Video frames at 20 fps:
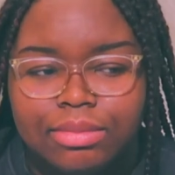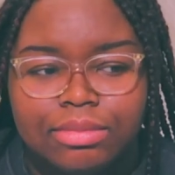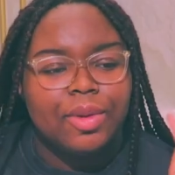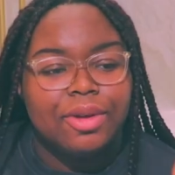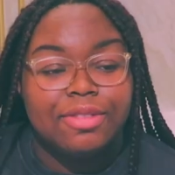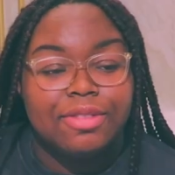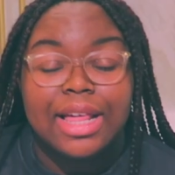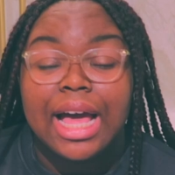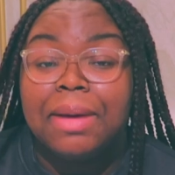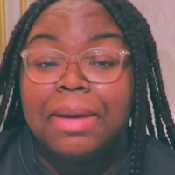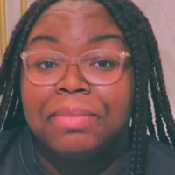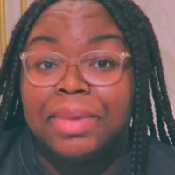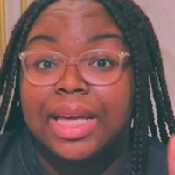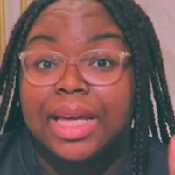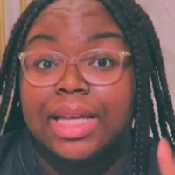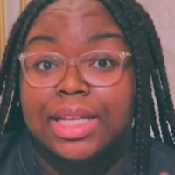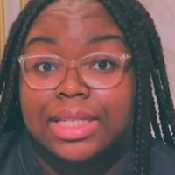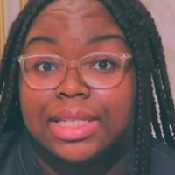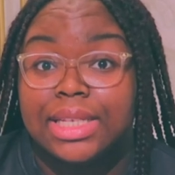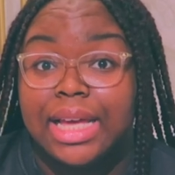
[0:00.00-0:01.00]
With that
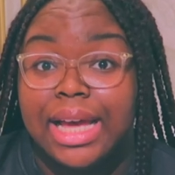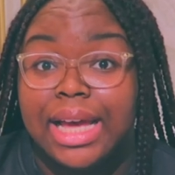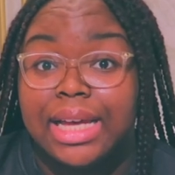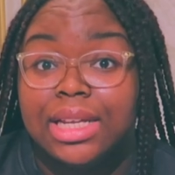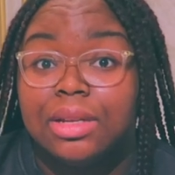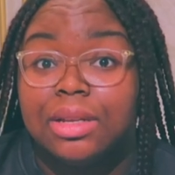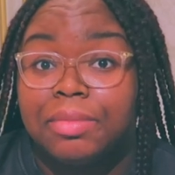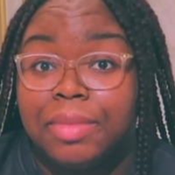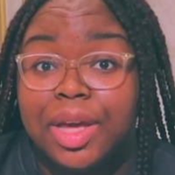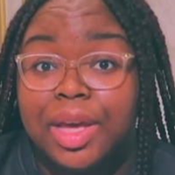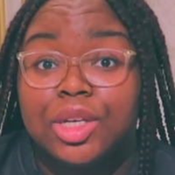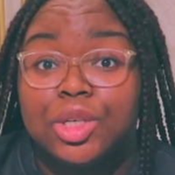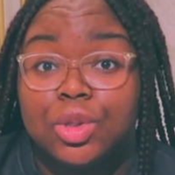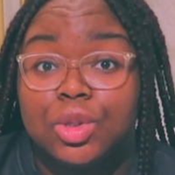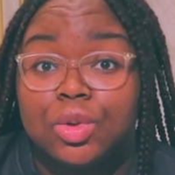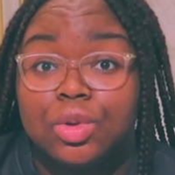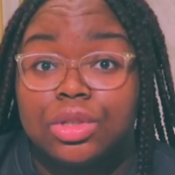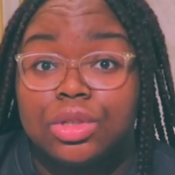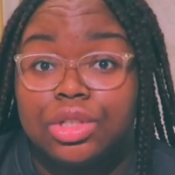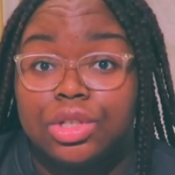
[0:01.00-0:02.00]
being said, make
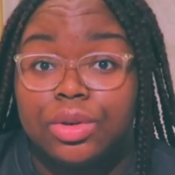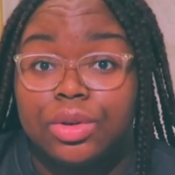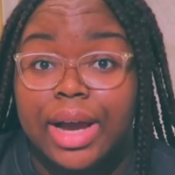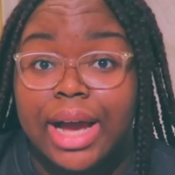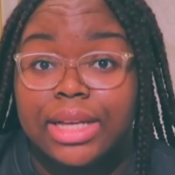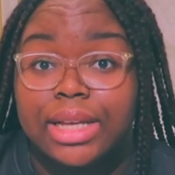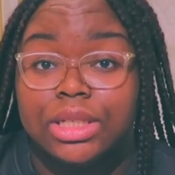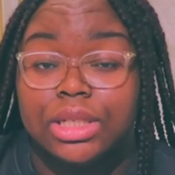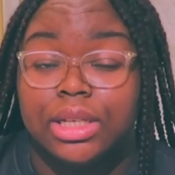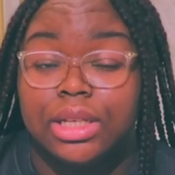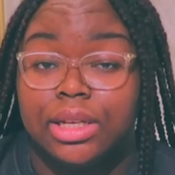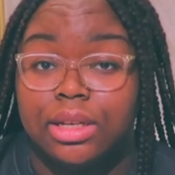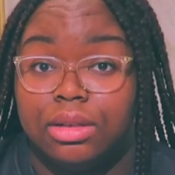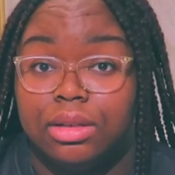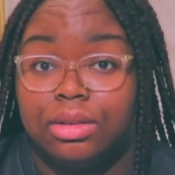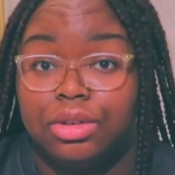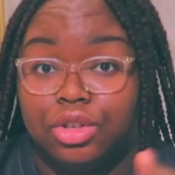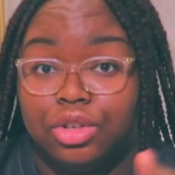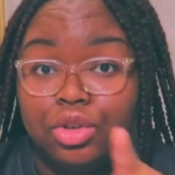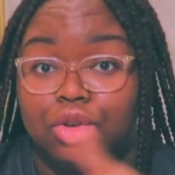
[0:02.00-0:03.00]
sure to
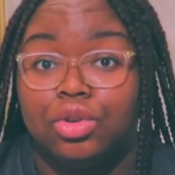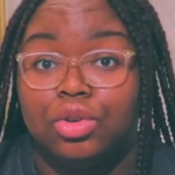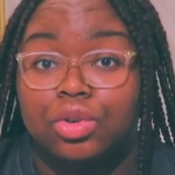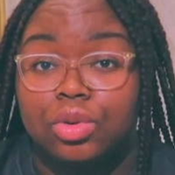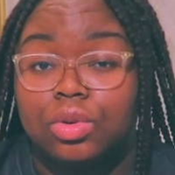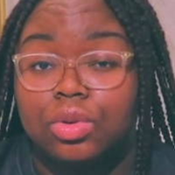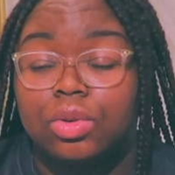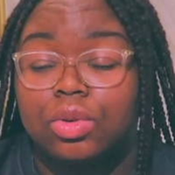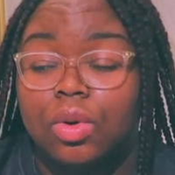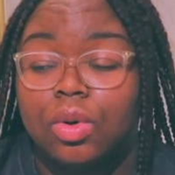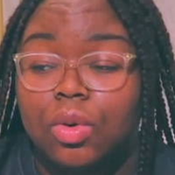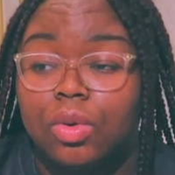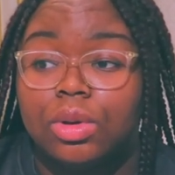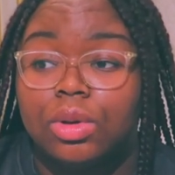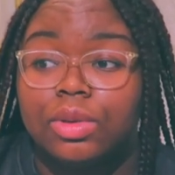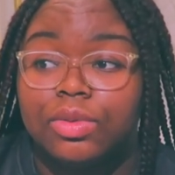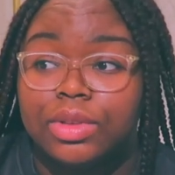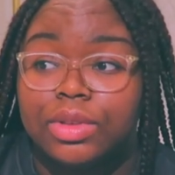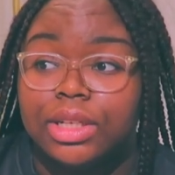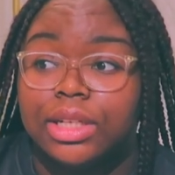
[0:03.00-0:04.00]
actually Google
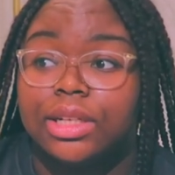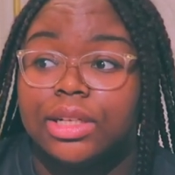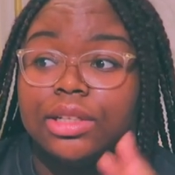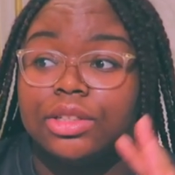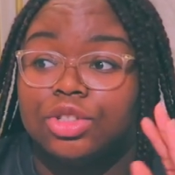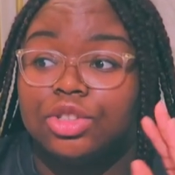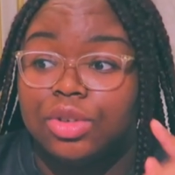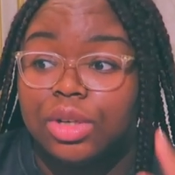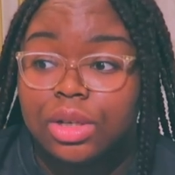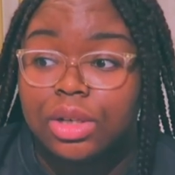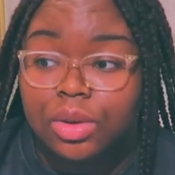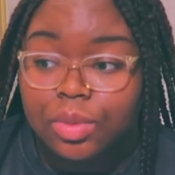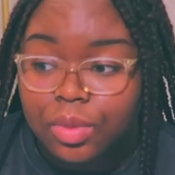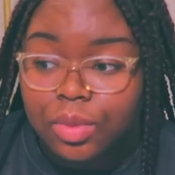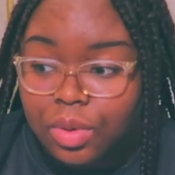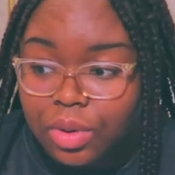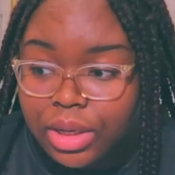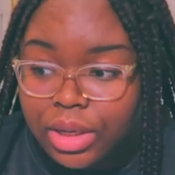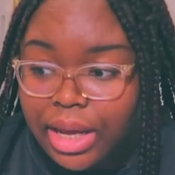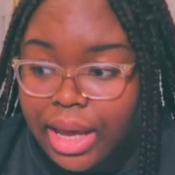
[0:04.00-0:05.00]
all of the trigger
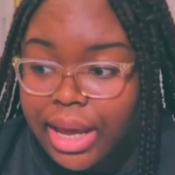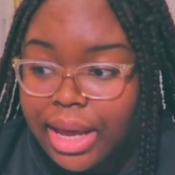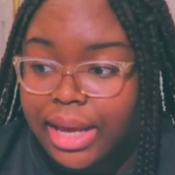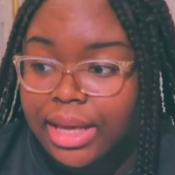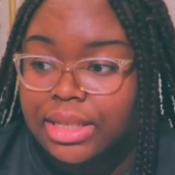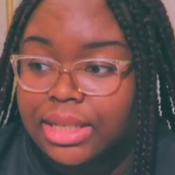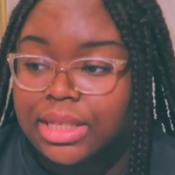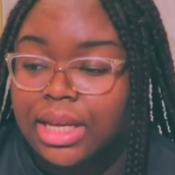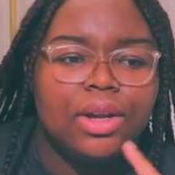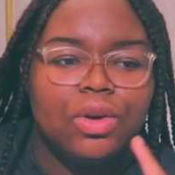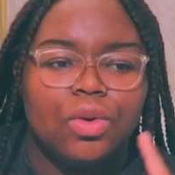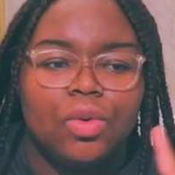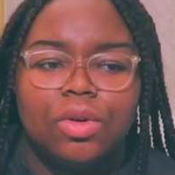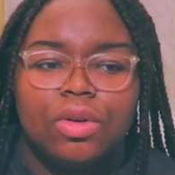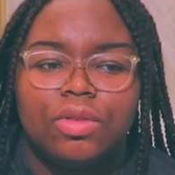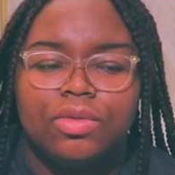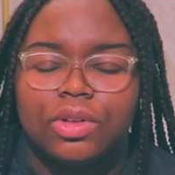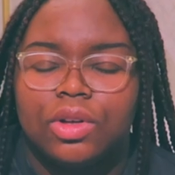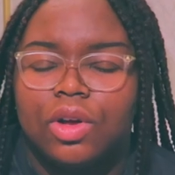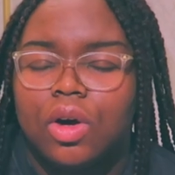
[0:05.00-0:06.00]
warnings and all
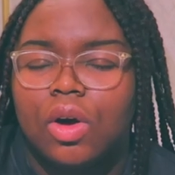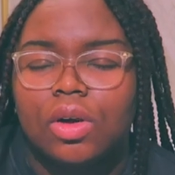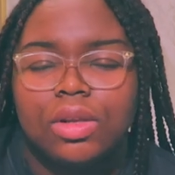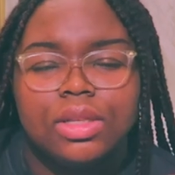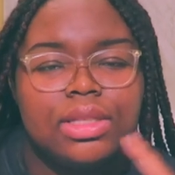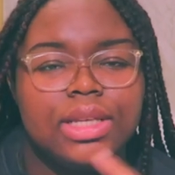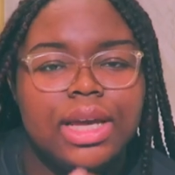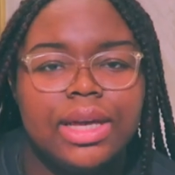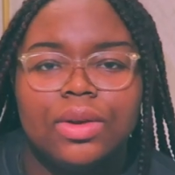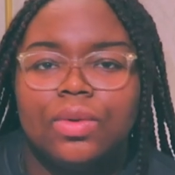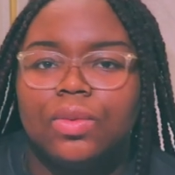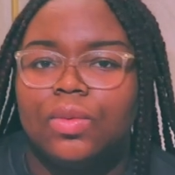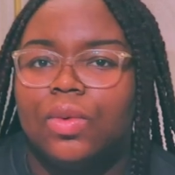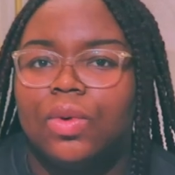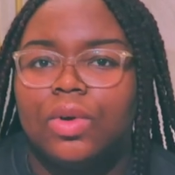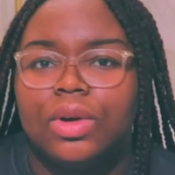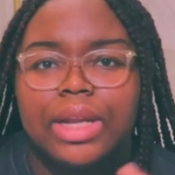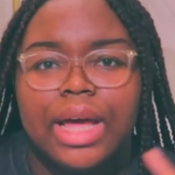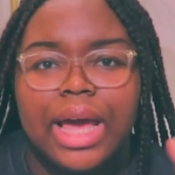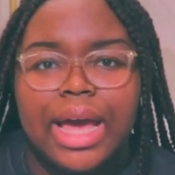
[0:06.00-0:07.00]
of the content
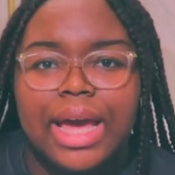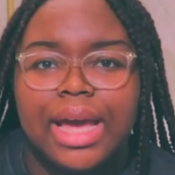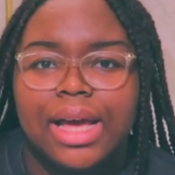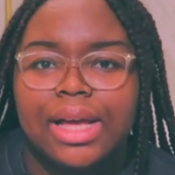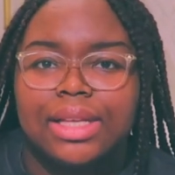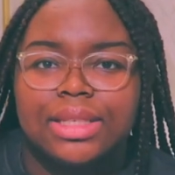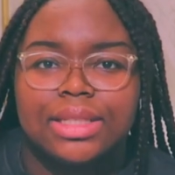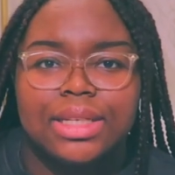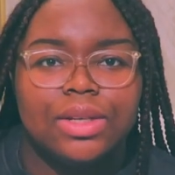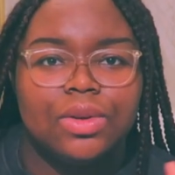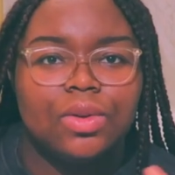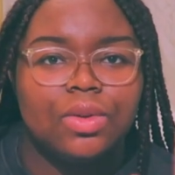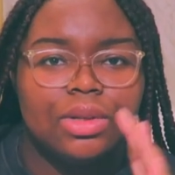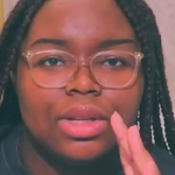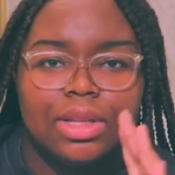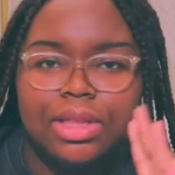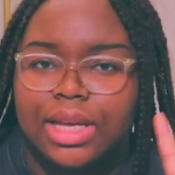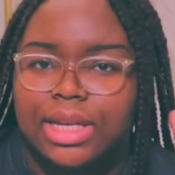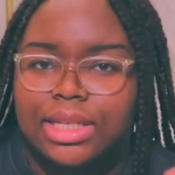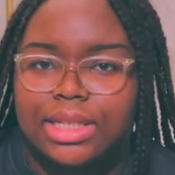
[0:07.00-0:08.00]
warnings and all
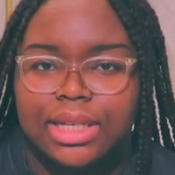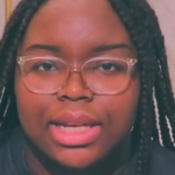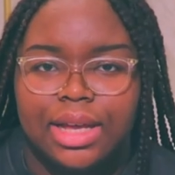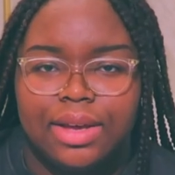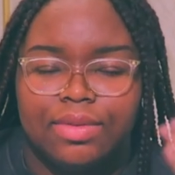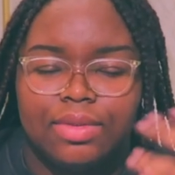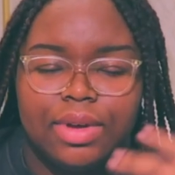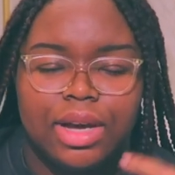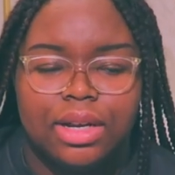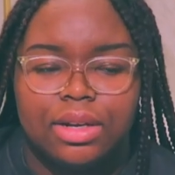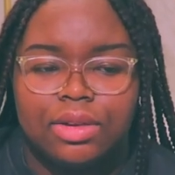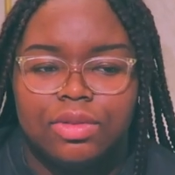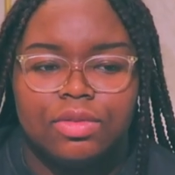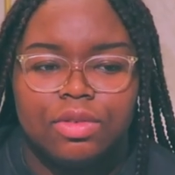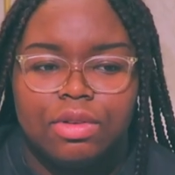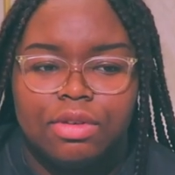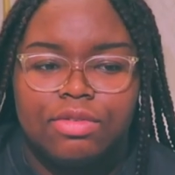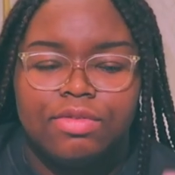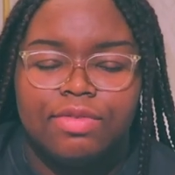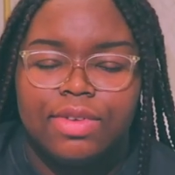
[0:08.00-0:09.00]
the things that they kind of
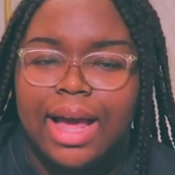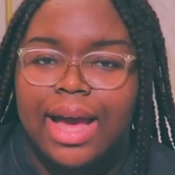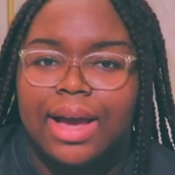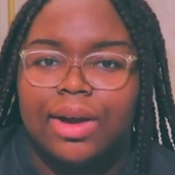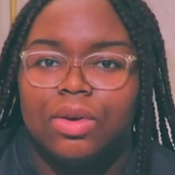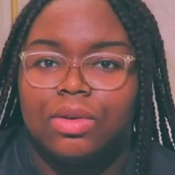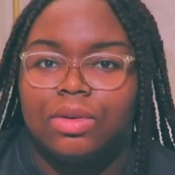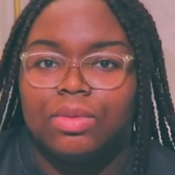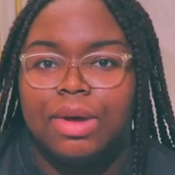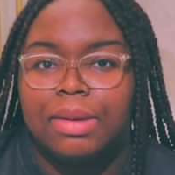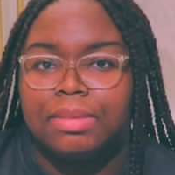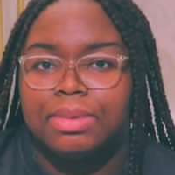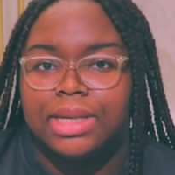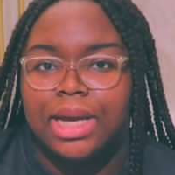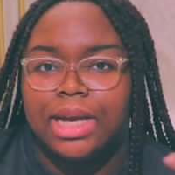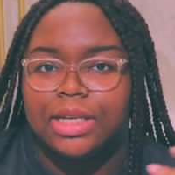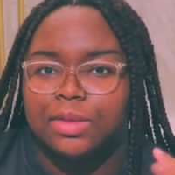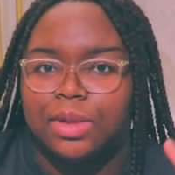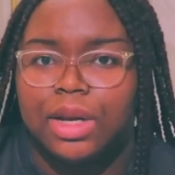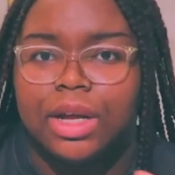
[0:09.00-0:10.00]
flag on
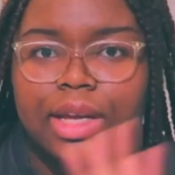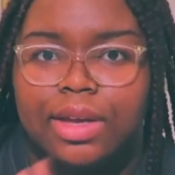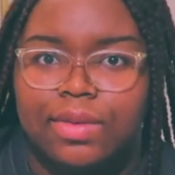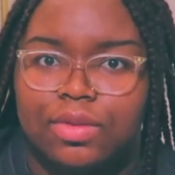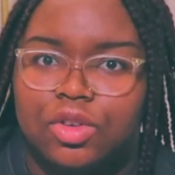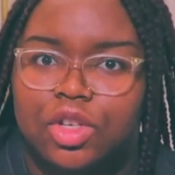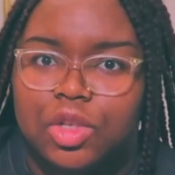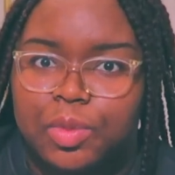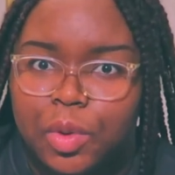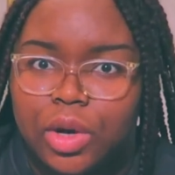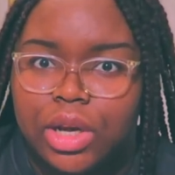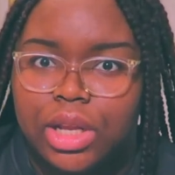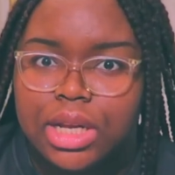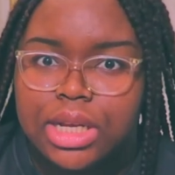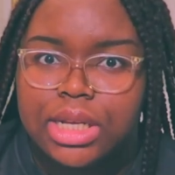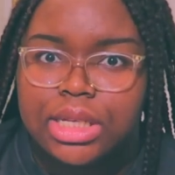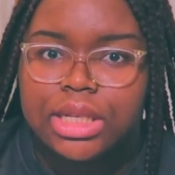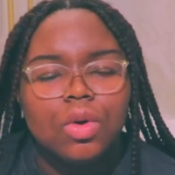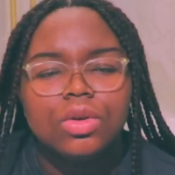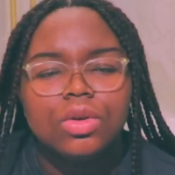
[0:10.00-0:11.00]
websites without giving you spoilers.